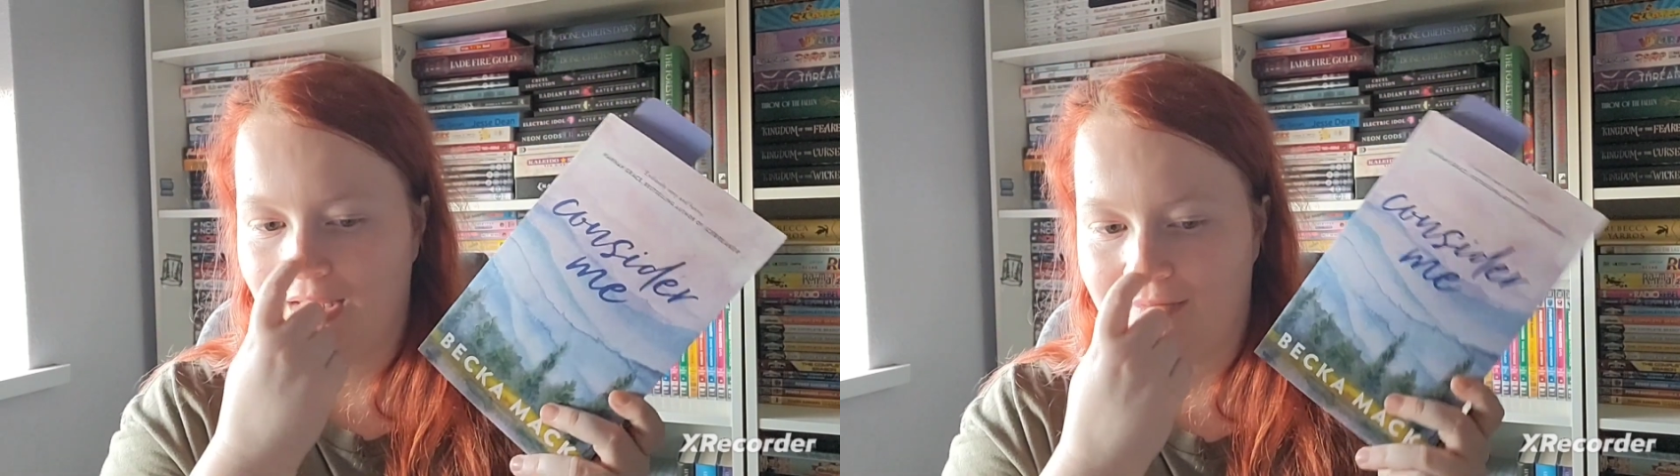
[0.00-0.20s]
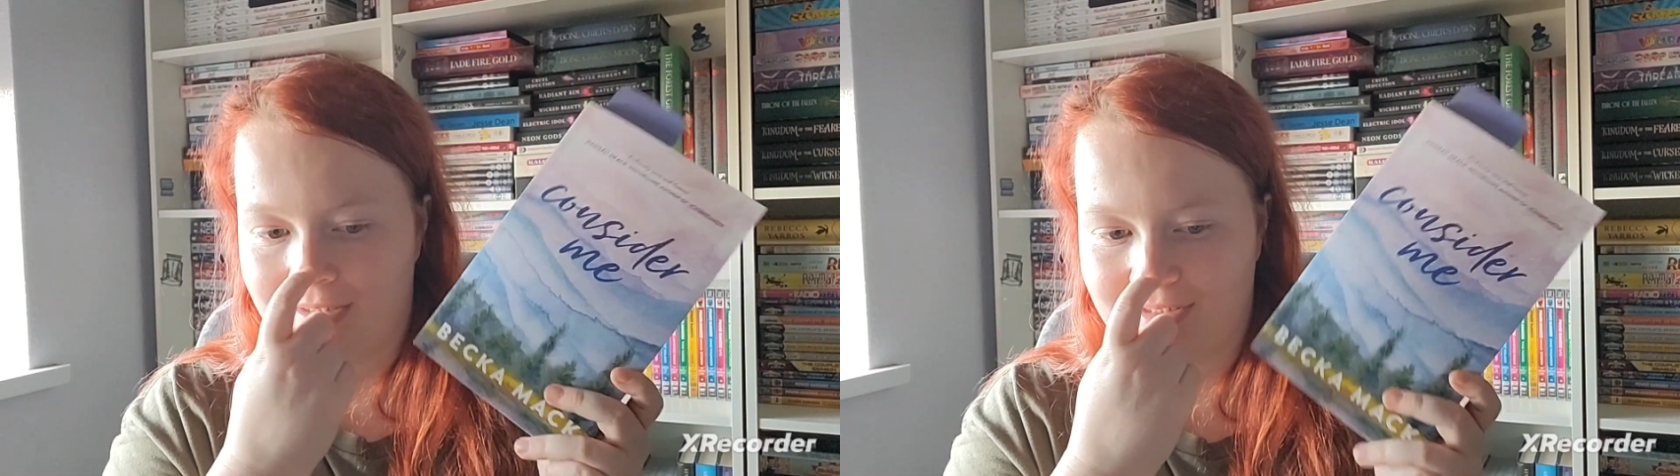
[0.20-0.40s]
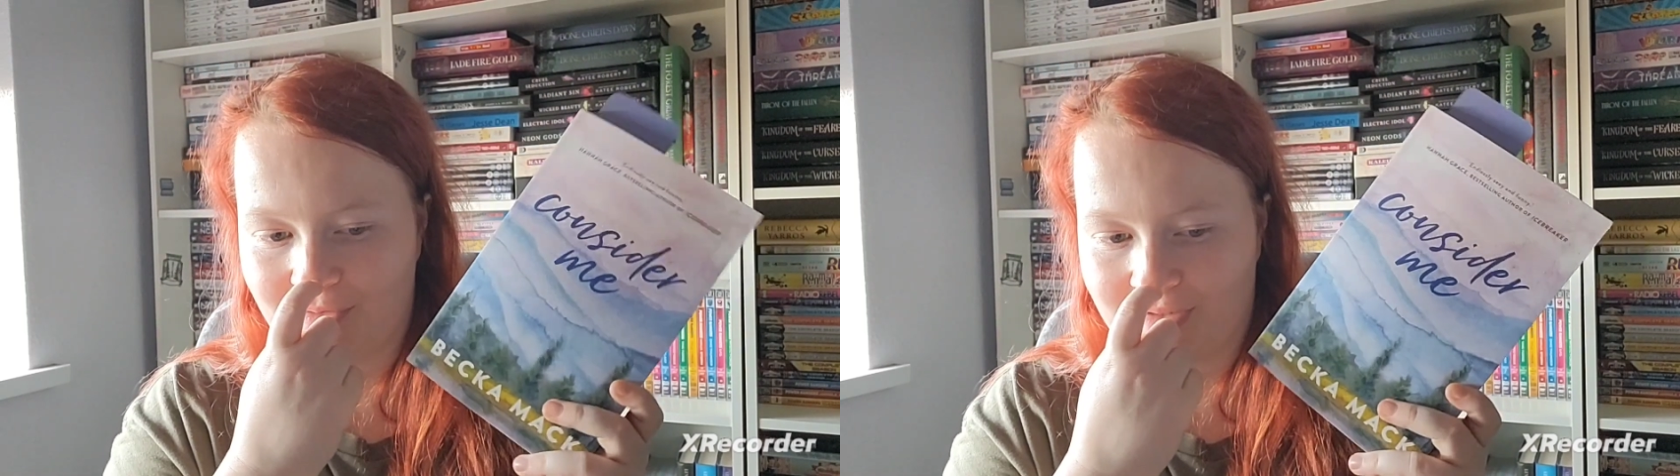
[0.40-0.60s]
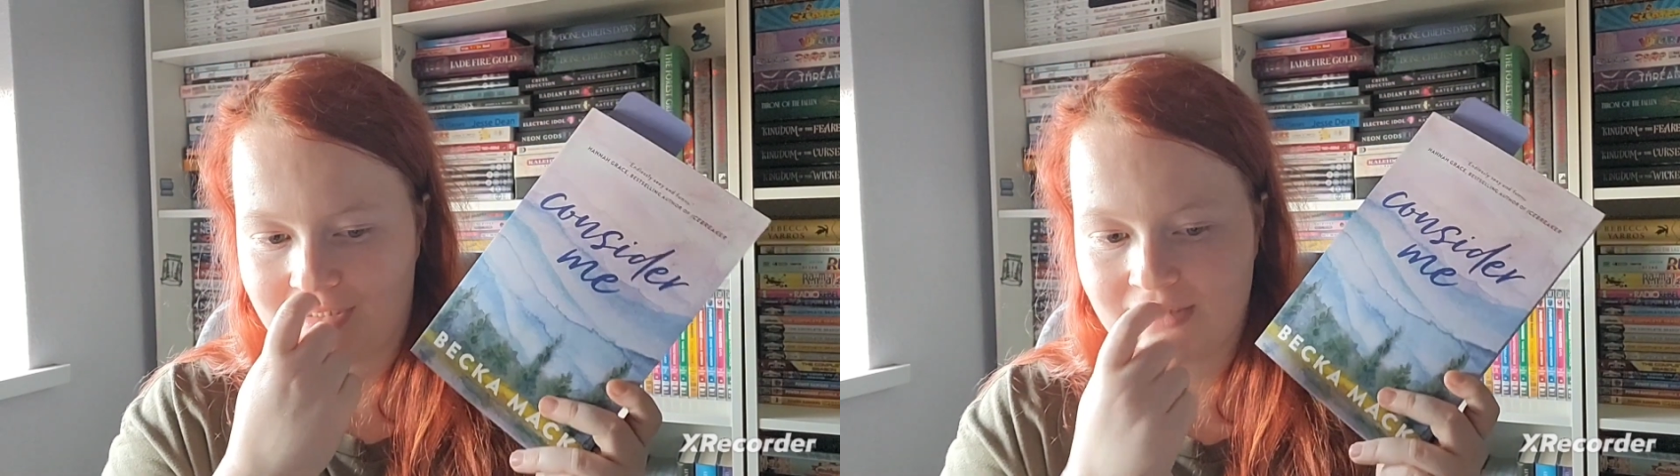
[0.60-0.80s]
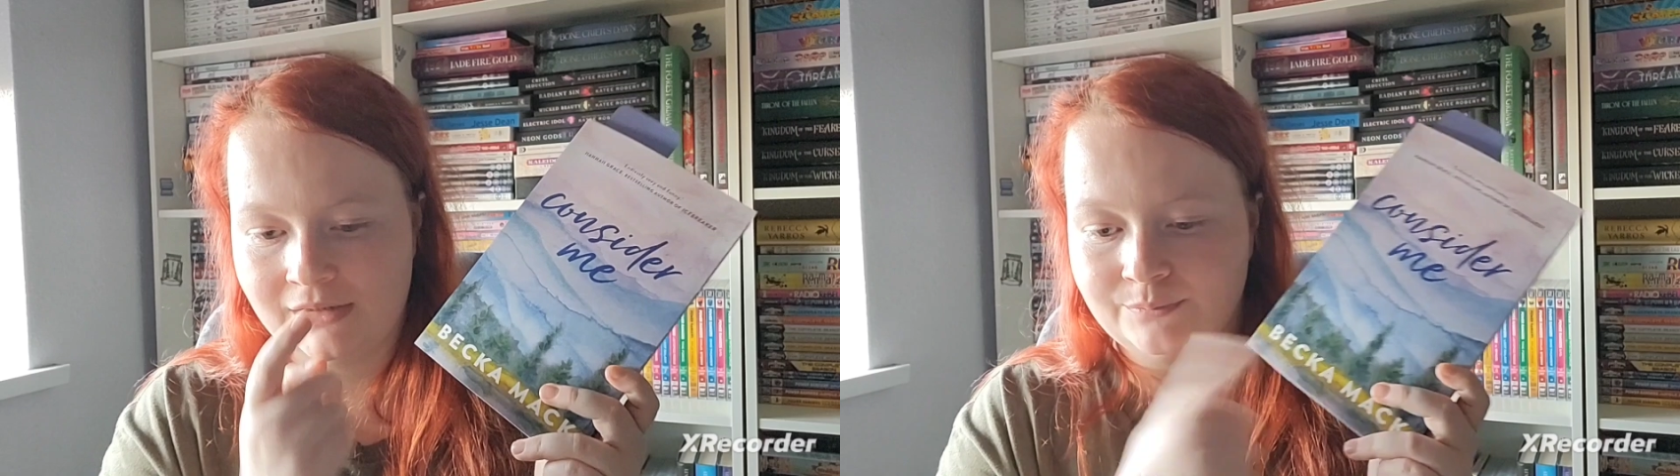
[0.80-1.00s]
in the
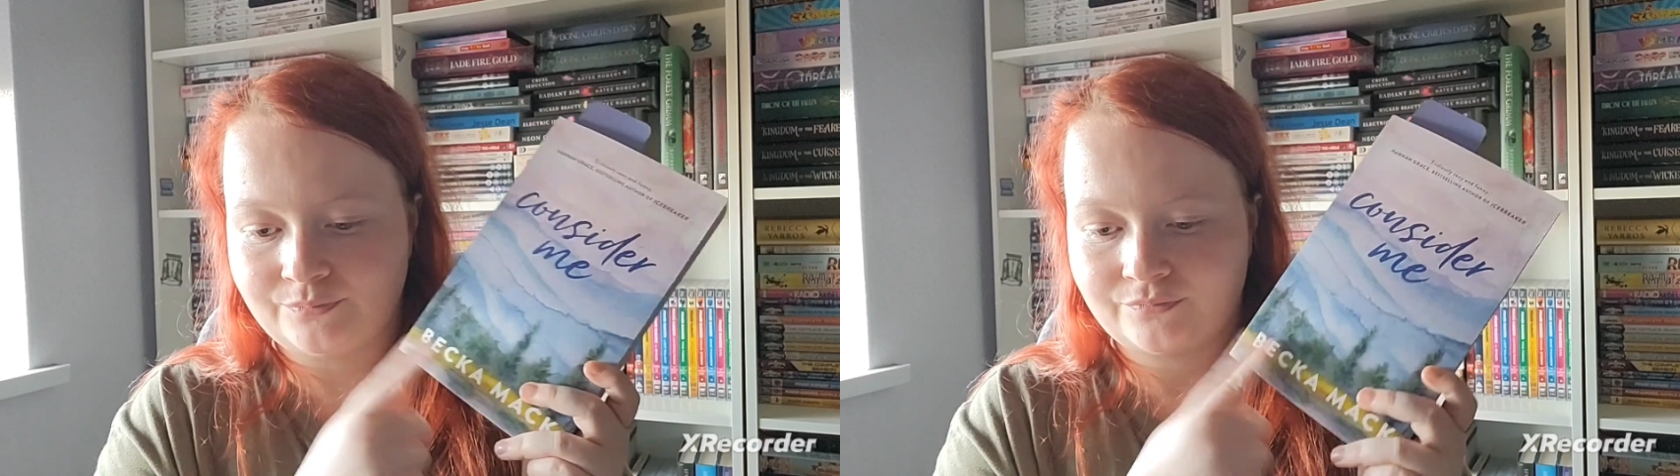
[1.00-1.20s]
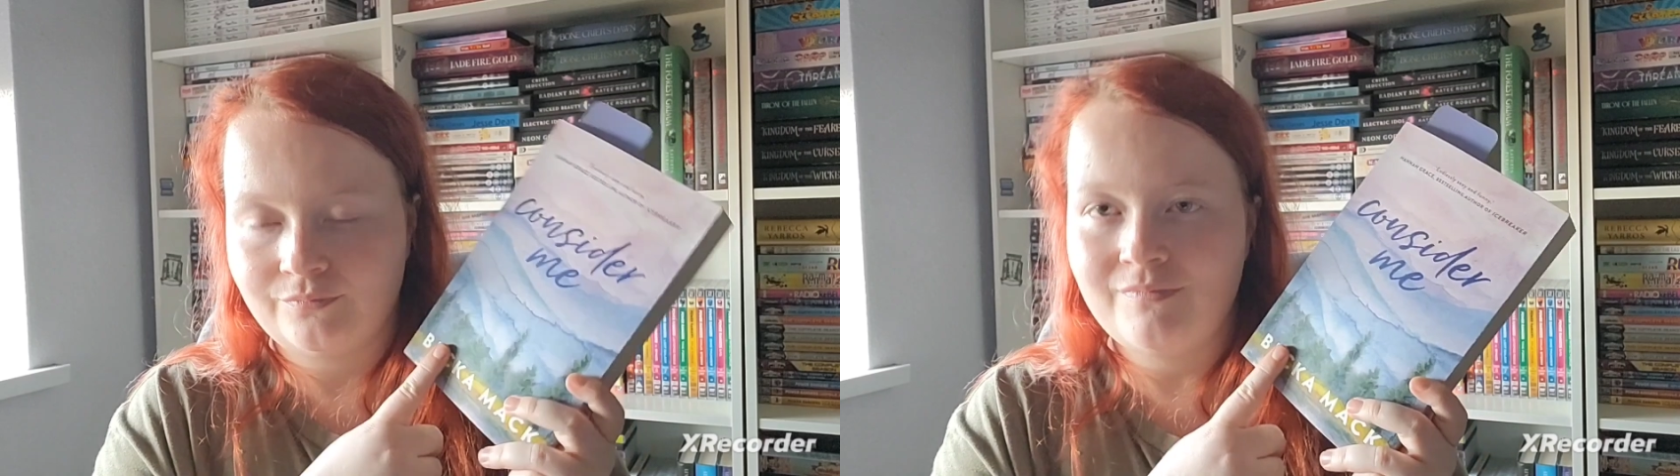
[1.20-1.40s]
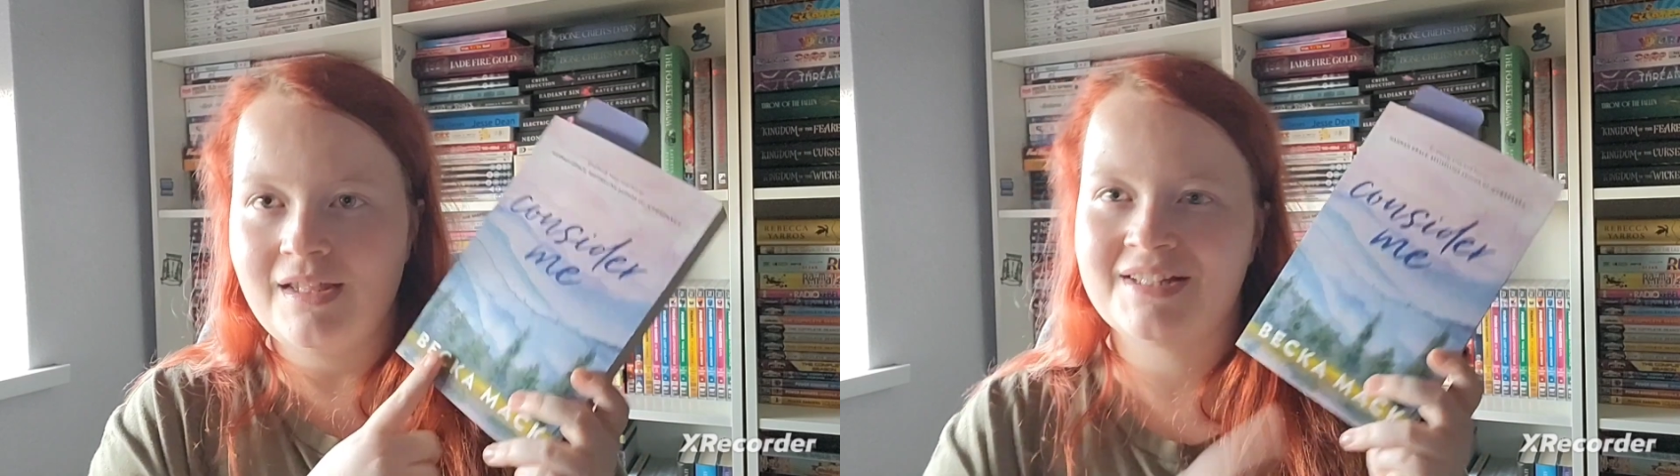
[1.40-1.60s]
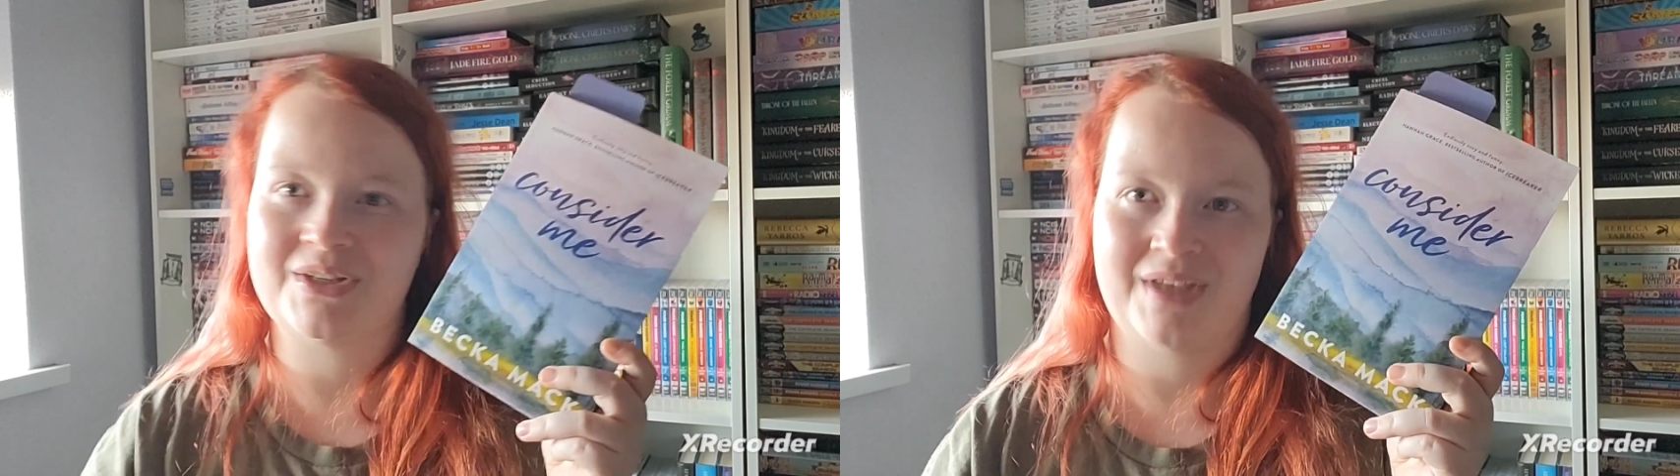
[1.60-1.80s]
series. So